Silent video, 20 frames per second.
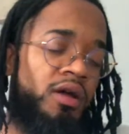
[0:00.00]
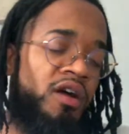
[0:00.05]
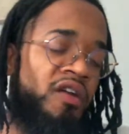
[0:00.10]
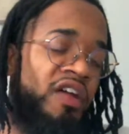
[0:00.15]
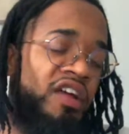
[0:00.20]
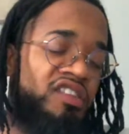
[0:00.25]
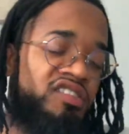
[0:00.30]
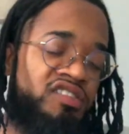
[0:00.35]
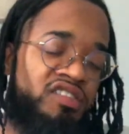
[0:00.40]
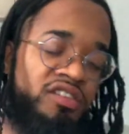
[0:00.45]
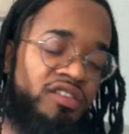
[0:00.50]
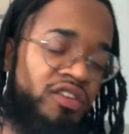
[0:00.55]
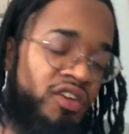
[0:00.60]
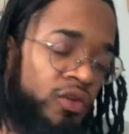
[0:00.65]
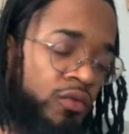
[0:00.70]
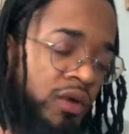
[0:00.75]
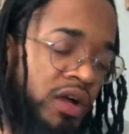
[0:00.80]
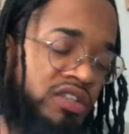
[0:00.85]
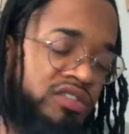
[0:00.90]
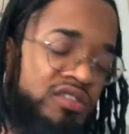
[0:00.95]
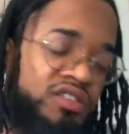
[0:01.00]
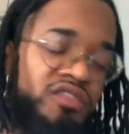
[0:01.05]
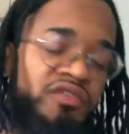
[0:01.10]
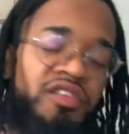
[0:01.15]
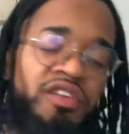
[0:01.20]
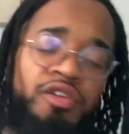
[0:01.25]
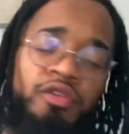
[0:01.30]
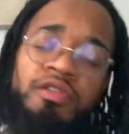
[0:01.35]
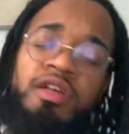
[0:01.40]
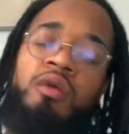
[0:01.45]
that's sitting here watching this
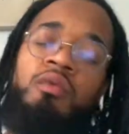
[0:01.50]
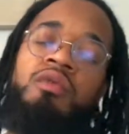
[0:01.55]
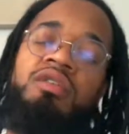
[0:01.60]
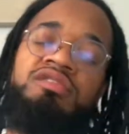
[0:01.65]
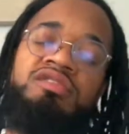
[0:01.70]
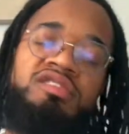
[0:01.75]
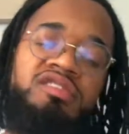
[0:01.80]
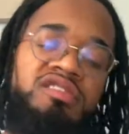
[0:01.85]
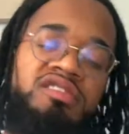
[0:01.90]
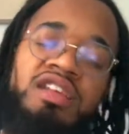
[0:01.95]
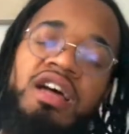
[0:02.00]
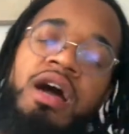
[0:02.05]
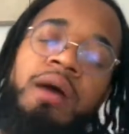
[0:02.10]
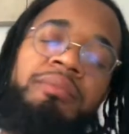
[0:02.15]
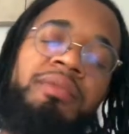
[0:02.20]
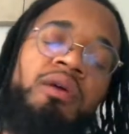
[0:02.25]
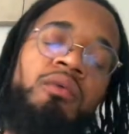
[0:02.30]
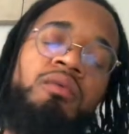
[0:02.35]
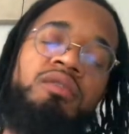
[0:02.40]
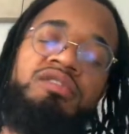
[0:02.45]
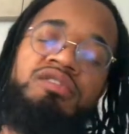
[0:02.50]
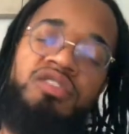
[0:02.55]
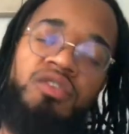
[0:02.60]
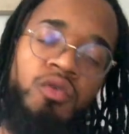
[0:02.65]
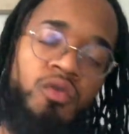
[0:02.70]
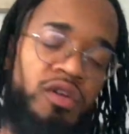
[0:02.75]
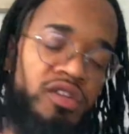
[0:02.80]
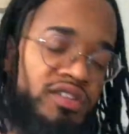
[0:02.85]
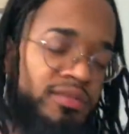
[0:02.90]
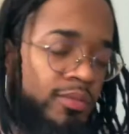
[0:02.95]
video, that wants to stop, that wants to
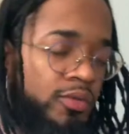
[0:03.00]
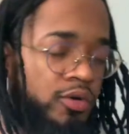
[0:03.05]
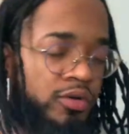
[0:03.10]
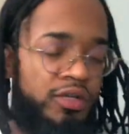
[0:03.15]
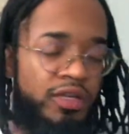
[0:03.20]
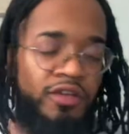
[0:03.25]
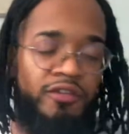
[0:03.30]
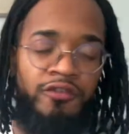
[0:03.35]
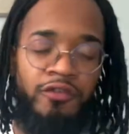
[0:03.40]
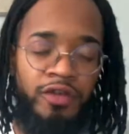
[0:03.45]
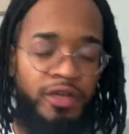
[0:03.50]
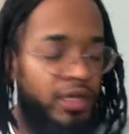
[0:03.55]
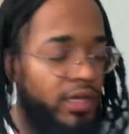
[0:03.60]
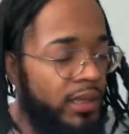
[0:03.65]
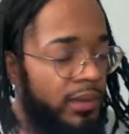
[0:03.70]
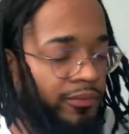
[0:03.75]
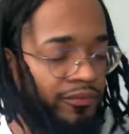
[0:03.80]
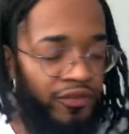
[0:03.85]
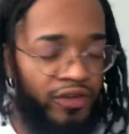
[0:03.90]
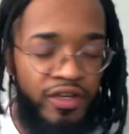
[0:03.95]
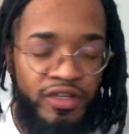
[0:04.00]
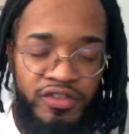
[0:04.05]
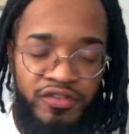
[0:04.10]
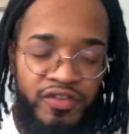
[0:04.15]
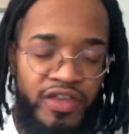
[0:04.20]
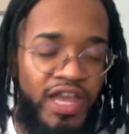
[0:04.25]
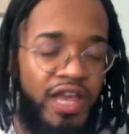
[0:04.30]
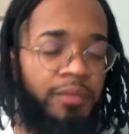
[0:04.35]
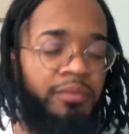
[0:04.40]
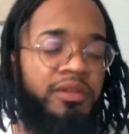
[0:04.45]
quit smoking, for him, for his
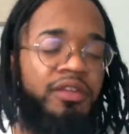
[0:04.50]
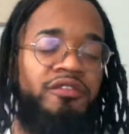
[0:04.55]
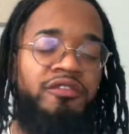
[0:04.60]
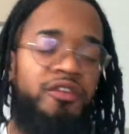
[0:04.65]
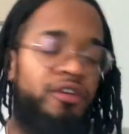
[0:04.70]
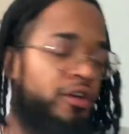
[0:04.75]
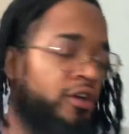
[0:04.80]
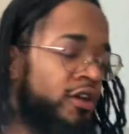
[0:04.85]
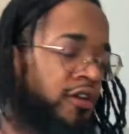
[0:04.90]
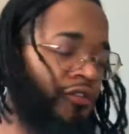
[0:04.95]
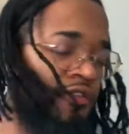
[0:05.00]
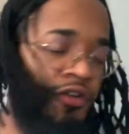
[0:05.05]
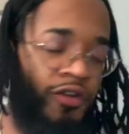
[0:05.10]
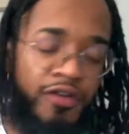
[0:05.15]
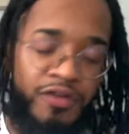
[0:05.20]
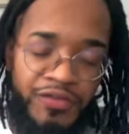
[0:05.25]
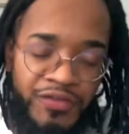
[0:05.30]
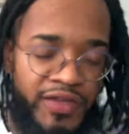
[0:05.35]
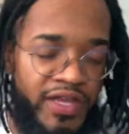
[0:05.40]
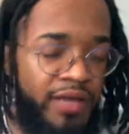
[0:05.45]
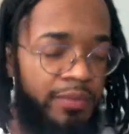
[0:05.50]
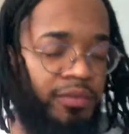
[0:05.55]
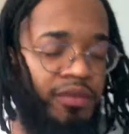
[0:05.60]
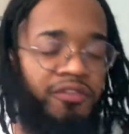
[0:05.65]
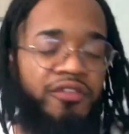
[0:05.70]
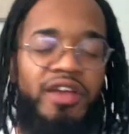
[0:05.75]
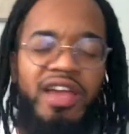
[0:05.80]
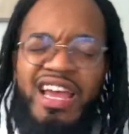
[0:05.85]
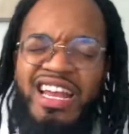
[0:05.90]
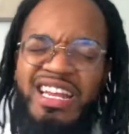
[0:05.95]
family, for her family,
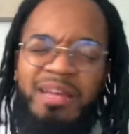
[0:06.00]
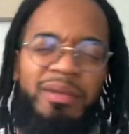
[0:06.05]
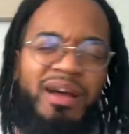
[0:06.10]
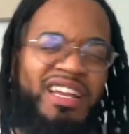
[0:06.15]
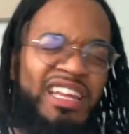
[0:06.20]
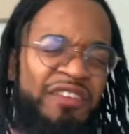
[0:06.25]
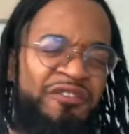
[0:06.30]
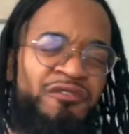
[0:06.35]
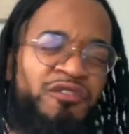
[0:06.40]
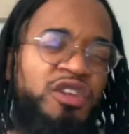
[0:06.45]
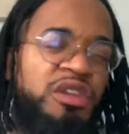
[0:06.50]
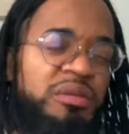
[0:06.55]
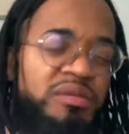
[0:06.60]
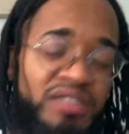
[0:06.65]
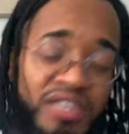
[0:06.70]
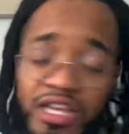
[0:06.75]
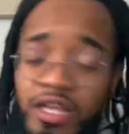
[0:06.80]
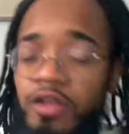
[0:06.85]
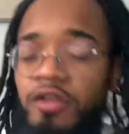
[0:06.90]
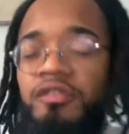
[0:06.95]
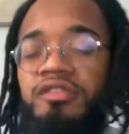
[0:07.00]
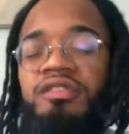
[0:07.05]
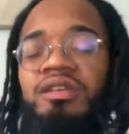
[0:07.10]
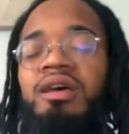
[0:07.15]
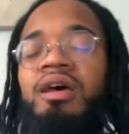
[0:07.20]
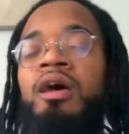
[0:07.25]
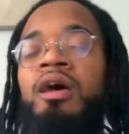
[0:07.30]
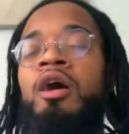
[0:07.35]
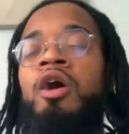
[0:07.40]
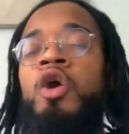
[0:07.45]
for anybody, even for themselves,
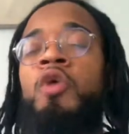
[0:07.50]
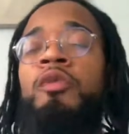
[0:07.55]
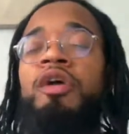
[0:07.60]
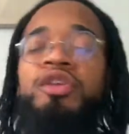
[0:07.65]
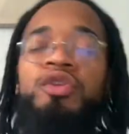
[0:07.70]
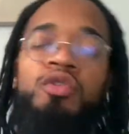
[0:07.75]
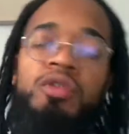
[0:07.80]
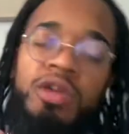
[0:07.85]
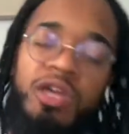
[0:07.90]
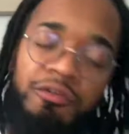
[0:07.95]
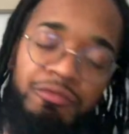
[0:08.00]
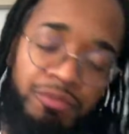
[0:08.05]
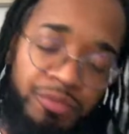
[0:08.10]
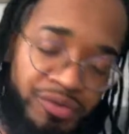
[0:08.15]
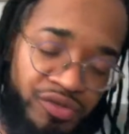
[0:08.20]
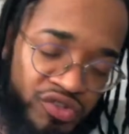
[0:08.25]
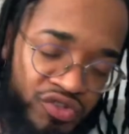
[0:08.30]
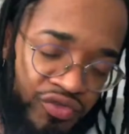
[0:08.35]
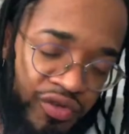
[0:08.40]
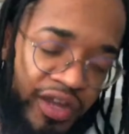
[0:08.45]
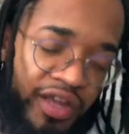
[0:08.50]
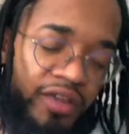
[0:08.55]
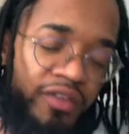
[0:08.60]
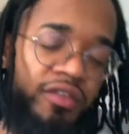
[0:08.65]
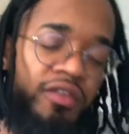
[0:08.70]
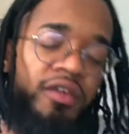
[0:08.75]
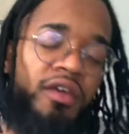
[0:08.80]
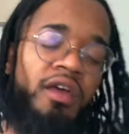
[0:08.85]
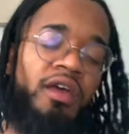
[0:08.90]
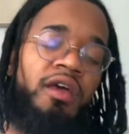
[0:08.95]
that you can give them the
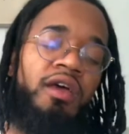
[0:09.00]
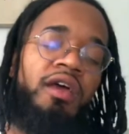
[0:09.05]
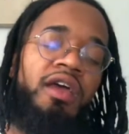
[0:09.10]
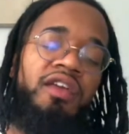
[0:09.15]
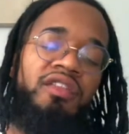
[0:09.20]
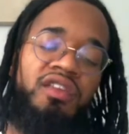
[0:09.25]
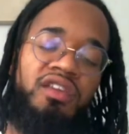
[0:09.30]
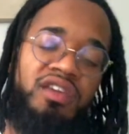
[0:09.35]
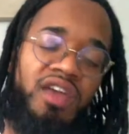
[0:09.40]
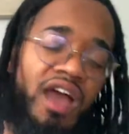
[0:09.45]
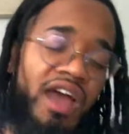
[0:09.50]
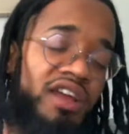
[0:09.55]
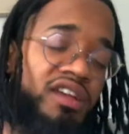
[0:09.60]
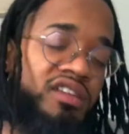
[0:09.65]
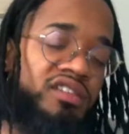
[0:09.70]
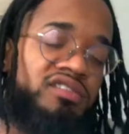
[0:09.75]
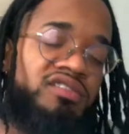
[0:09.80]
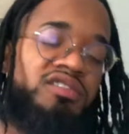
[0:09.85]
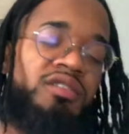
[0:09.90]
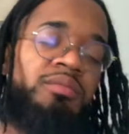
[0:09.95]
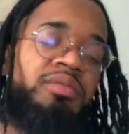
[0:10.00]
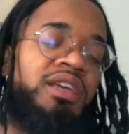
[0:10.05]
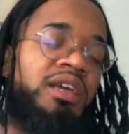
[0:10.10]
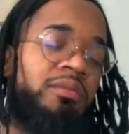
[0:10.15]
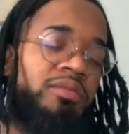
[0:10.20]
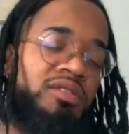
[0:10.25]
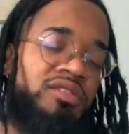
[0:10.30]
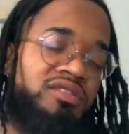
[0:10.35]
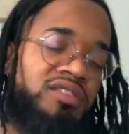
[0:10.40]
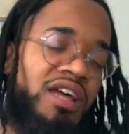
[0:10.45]
strength and the guidance to be
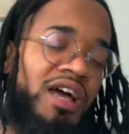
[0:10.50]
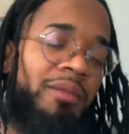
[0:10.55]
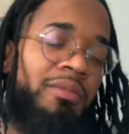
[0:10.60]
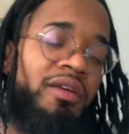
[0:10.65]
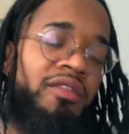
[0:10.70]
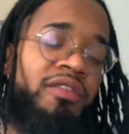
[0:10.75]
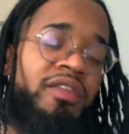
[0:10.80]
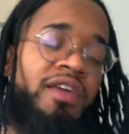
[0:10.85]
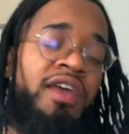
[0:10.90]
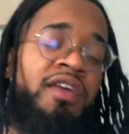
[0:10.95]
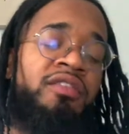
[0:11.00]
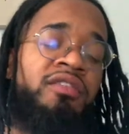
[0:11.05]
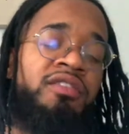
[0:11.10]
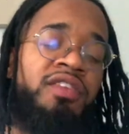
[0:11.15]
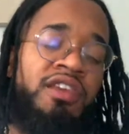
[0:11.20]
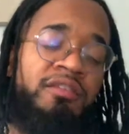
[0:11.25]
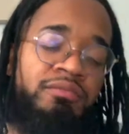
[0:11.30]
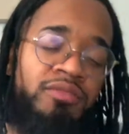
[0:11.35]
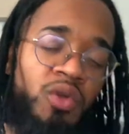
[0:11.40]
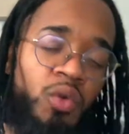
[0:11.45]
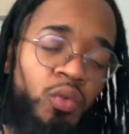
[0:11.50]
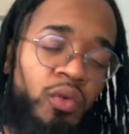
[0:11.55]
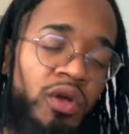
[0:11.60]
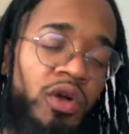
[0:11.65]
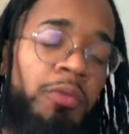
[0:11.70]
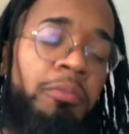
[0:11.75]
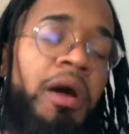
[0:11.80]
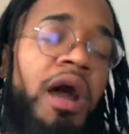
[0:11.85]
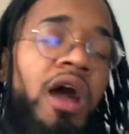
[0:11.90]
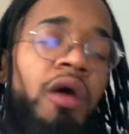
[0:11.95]
able to stop it, and give them the
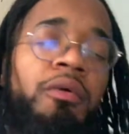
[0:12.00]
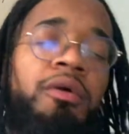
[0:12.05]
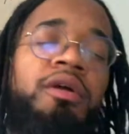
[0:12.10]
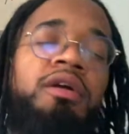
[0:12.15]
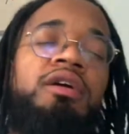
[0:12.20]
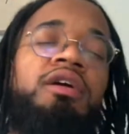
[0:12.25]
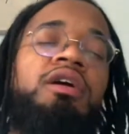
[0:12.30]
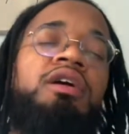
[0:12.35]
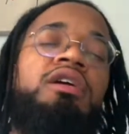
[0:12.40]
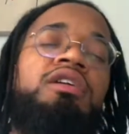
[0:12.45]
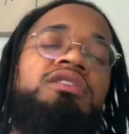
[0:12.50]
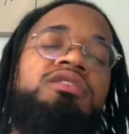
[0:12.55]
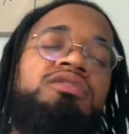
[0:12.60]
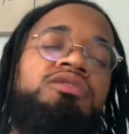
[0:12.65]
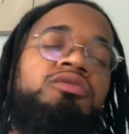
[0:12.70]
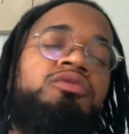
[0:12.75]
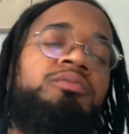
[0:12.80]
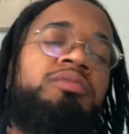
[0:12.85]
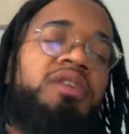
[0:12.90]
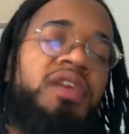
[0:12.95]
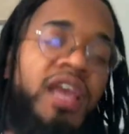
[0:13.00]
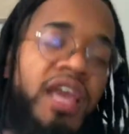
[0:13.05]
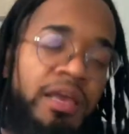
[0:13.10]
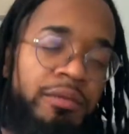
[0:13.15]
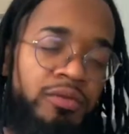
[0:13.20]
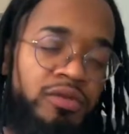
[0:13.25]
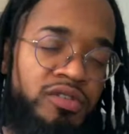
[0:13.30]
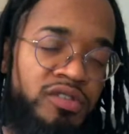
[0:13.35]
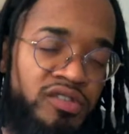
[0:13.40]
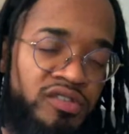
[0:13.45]
willpower to be
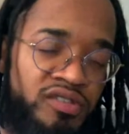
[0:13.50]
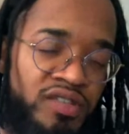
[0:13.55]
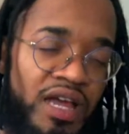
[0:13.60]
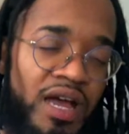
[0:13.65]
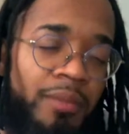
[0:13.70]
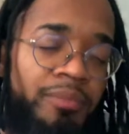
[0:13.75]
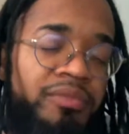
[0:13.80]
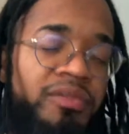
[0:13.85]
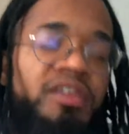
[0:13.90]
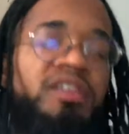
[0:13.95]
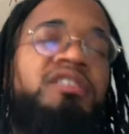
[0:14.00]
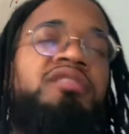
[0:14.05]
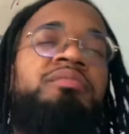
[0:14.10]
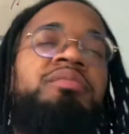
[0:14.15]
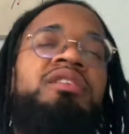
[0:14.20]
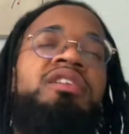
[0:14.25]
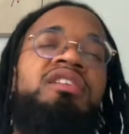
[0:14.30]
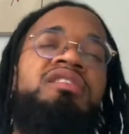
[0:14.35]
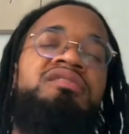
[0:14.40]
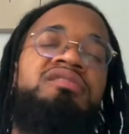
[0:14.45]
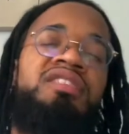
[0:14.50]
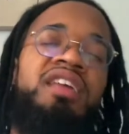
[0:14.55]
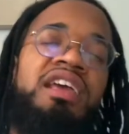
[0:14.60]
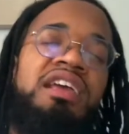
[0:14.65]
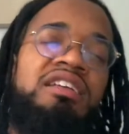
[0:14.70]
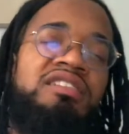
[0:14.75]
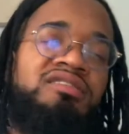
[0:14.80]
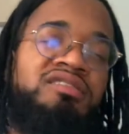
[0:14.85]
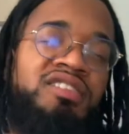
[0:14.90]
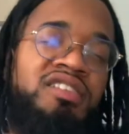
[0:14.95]
able to stop this, because
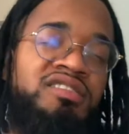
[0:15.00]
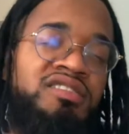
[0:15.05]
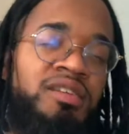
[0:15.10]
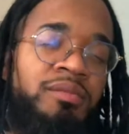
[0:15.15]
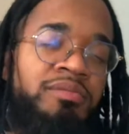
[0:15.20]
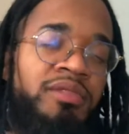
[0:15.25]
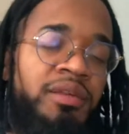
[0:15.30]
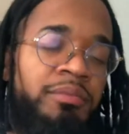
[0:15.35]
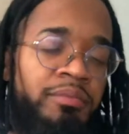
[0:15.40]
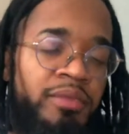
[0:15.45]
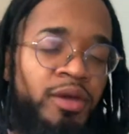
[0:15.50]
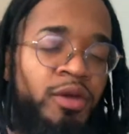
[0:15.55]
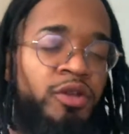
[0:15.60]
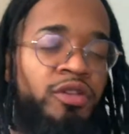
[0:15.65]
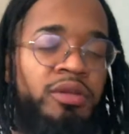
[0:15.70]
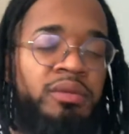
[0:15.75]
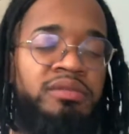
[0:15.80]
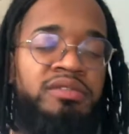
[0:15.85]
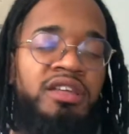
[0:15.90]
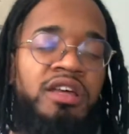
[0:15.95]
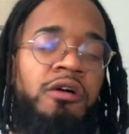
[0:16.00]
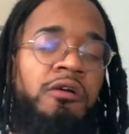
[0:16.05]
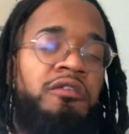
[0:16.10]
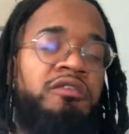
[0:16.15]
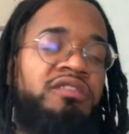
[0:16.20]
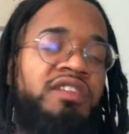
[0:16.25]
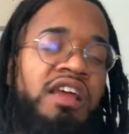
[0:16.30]
they see something bigger than themselves.